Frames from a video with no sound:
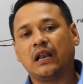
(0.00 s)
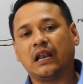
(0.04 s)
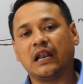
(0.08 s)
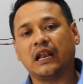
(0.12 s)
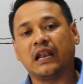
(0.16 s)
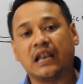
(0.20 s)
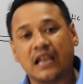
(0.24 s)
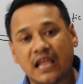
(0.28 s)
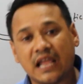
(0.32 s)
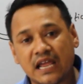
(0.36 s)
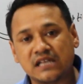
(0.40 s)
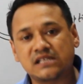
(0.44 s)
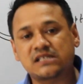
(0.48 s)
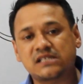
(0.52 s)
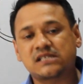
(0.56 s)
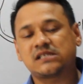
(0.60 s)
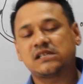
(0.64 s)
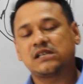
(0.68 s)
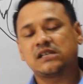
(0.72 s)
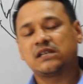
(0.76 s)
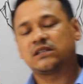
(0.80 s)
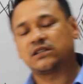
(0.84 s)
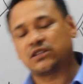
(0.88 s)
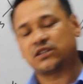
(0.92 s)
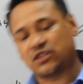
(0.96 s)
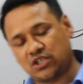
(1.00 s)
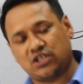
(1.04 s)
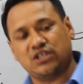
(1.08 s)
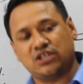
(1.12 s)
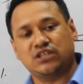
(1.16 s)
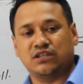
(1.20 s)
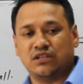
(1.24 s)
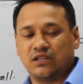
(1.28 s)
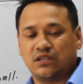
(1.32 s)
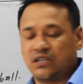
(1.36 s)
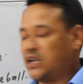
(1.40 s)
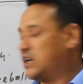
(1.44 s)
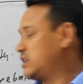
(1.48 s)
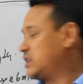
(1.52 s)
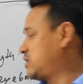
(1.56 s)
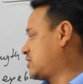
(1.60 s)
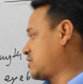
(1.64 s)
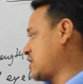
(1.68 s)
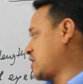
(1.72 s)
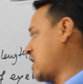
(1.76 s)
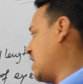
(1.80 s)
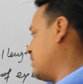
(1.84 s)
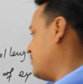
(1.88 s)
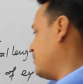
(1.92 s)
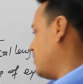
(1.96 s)
lens thin at the
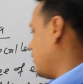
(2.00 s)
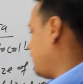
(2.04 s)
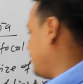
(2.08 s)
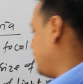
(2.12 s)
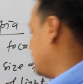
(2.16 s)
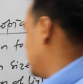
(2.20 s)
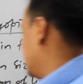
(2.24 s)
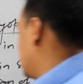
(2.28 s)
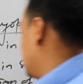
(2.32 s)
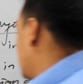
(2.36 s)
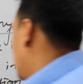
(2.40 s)
time of need.